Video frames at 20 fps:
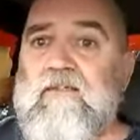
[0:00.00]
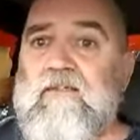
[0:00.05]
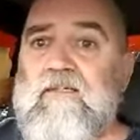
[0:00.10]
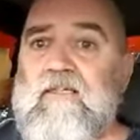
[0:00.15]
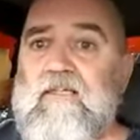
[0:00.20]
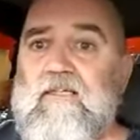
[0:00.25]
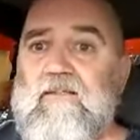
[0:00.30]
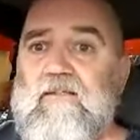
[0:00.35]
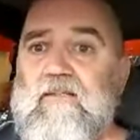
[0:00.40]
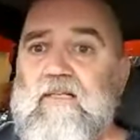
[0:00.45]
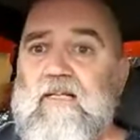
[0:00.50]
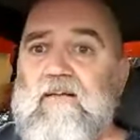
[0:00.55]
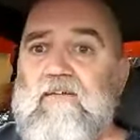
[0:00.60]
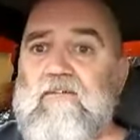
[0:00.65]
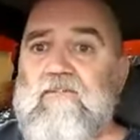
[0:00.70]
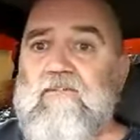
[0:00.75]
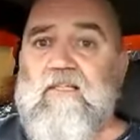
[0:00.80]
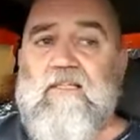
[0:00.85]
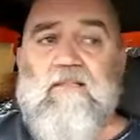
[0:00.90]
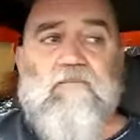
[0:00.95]
you know and i
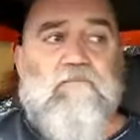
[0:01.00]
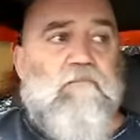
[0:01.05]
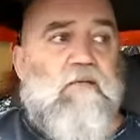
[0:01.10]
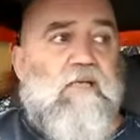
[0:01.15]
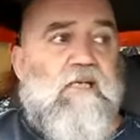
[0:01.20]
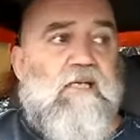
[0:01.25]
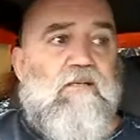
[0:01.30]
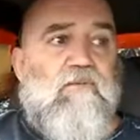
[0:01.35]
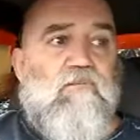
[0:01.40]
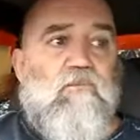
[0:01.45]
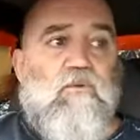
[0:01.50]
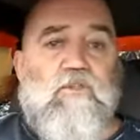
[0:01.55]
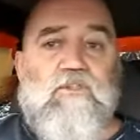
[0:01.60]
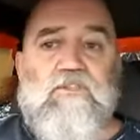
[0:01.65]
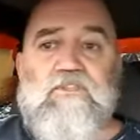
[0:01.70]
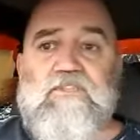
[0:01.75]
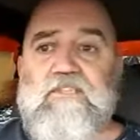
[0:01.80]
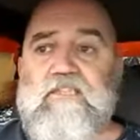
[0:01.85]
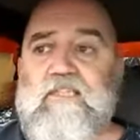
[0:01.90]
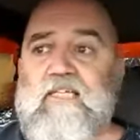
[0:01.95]
was like man
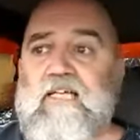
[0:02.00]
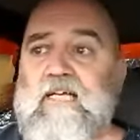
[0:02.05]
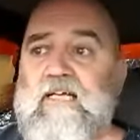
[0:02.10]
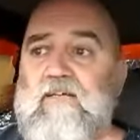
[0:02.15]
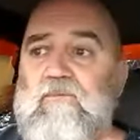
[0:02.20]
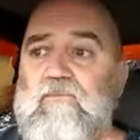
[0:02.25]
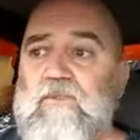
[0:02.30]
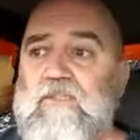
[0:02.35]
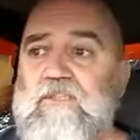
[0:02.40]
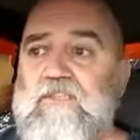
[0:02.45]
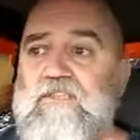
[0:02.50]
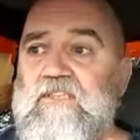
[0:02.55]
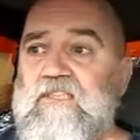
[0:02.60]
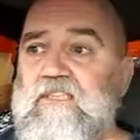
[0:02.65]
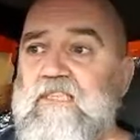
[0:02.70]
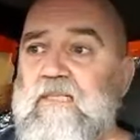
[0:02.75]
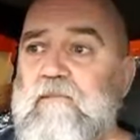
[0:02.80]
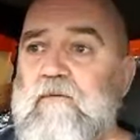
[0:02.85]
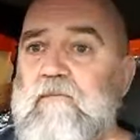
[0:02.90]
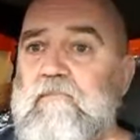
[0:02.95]
where's she at when is she
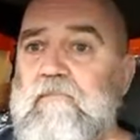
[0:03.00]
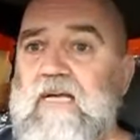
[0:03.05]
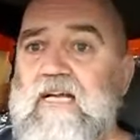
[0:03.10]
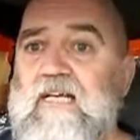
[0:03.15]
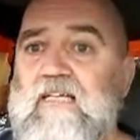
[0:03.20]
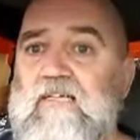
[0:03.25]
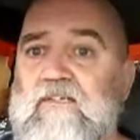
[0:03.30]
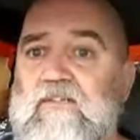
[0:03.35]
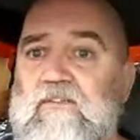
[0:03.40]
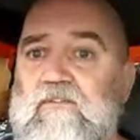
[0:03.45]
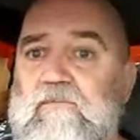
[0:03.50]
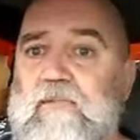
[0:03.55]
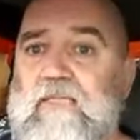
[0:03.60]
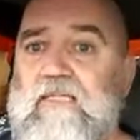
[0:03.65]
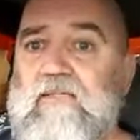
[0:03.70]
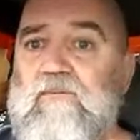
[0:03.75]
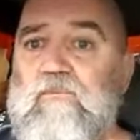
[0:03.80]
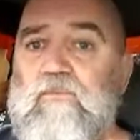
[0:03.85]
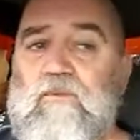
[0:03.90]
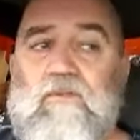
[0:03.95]
coming back here
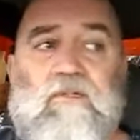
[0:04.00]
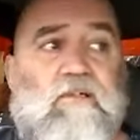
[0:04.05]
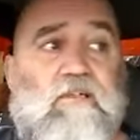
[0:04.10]
man